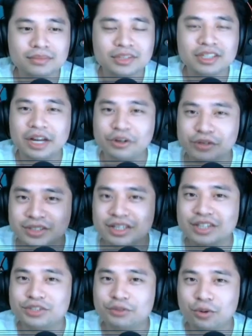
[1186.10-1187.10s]
Anyways,
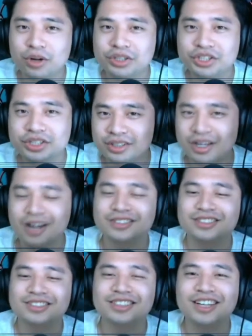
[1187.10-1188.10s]
thanks for watching. I'll
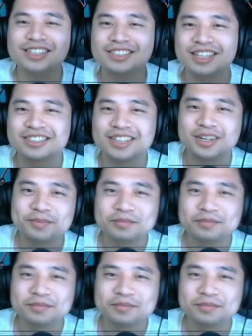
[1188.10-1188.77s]
see you guys next time.